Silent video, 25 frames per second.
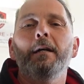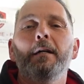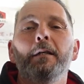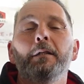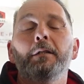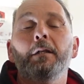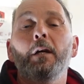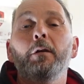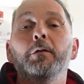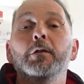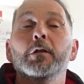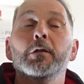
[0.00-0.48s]

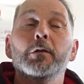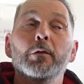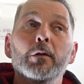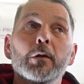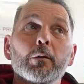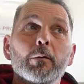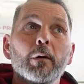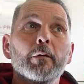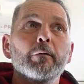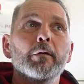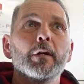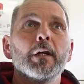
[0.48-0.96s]
So just doing a
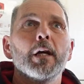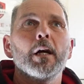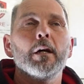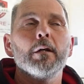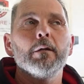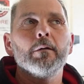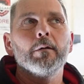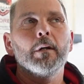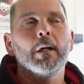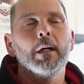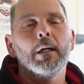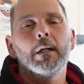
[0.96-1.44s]
quick
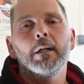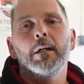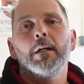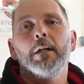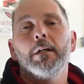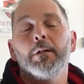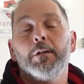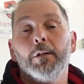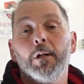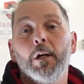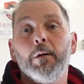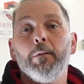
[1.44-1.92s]
video.
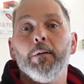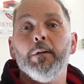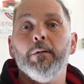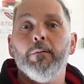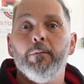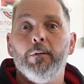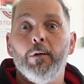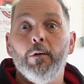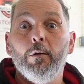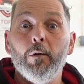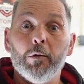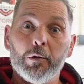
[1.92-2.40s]
As you know, we
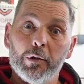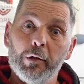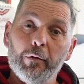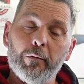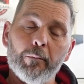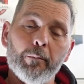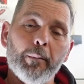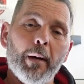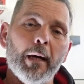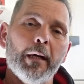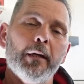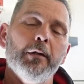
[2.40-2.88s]
do lots of
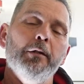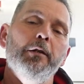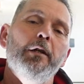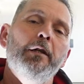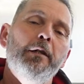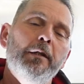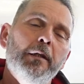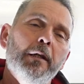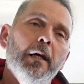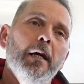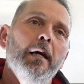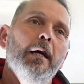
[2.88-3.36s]
different
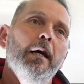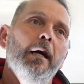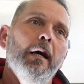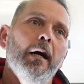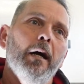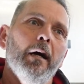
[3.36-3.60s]
packages.